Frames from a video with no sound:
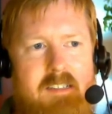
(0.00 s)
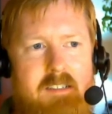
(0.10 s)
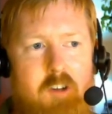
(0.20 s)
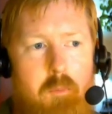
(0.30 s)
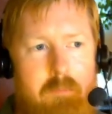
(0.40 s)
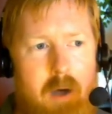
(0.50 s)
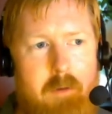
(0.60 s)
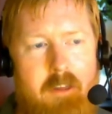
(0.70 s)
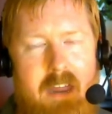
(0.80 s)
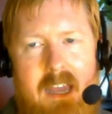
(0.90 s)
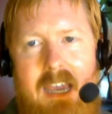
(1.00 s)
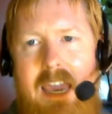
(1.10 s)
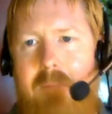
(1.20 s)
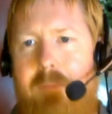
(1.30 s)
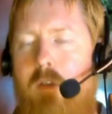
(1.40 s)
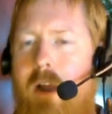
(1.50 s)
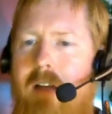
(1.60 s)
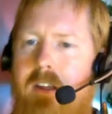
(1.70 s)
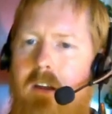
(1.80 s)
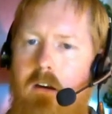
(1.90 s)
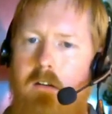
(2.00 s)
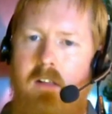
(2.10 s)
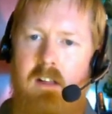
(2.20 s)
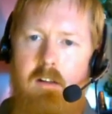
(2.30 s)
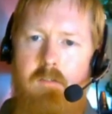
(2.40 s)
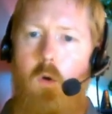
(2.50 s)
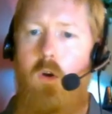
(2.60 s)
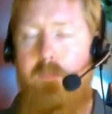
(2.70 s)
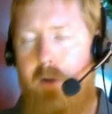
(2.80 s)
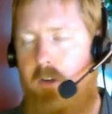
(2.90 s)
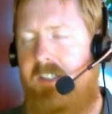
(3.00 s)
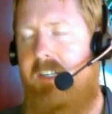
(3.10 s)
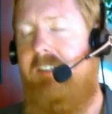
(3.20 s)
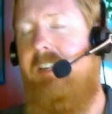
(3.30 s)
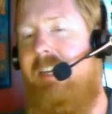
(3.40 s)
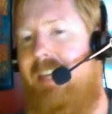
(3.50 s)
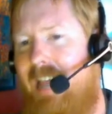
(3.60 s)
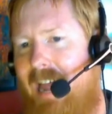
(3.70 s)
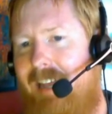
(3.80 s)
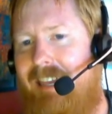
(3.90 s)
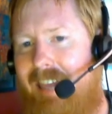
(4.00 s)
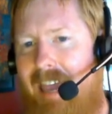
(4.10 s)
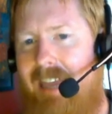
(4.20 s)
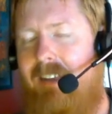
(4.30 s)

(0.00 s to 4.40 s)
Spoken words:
So bummer that he can't be around here for the postseason yet again.